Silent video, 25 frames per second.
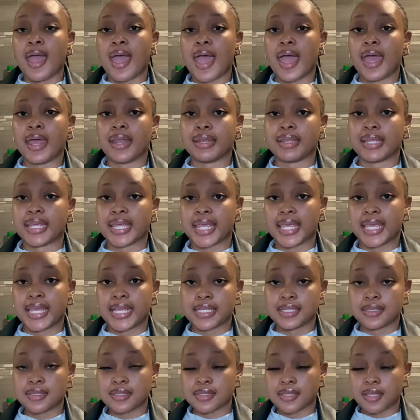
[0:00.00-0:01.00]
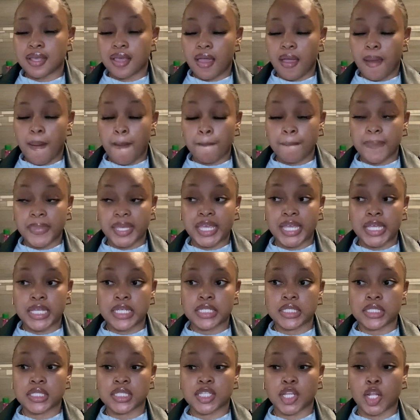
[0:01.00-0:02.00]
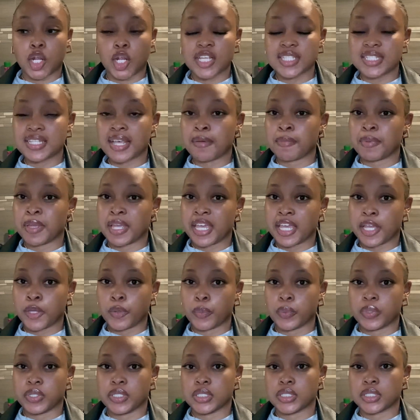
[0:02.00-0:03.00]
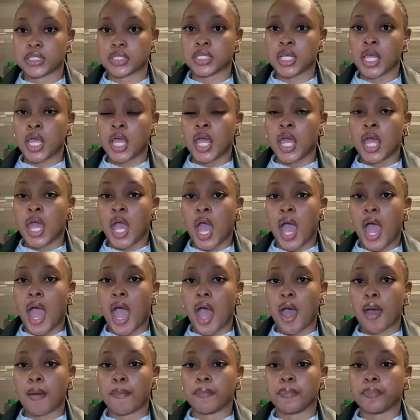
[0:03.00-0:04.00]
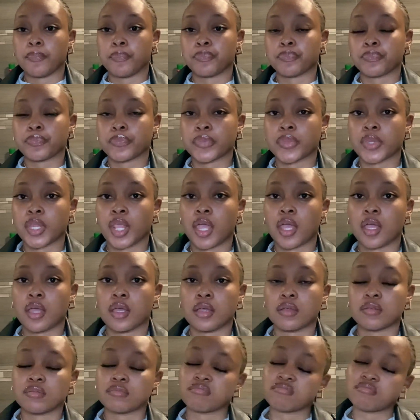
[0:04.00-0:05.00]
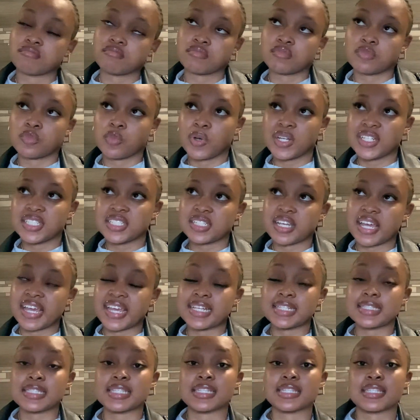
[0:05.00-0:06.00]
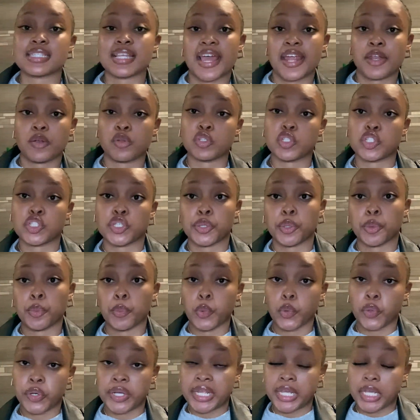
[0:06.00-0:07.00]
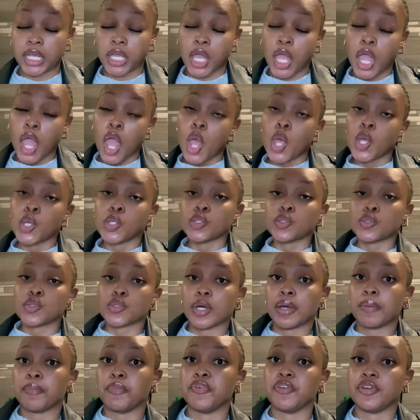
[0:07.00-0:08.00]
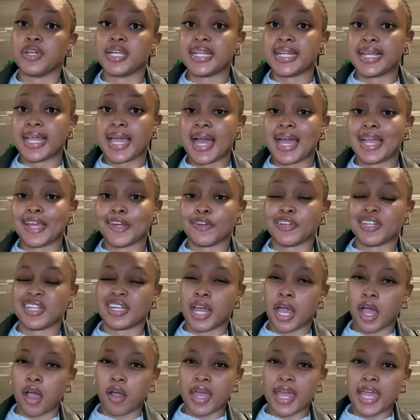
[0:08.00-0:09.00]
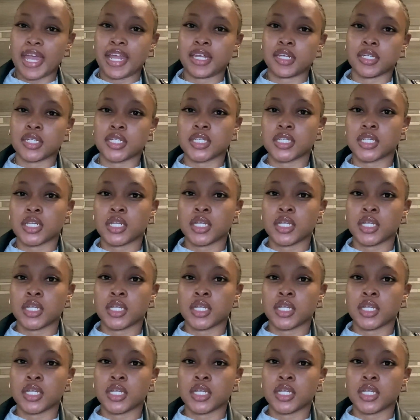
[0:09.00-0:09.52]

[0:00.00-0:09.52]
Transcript: and eat, because the last time I ate was, it's a sandwich in the morning, so I'm really hungry now. And